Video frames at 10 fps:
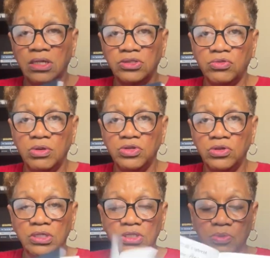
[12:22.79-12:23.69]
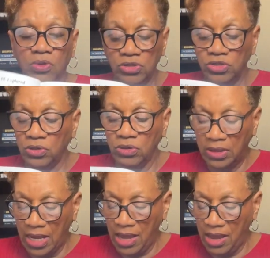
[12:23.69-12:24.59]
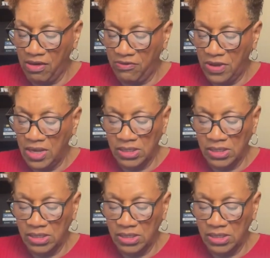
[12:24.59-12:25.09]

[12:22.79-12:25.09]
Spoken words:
scripture to explore journal, and I have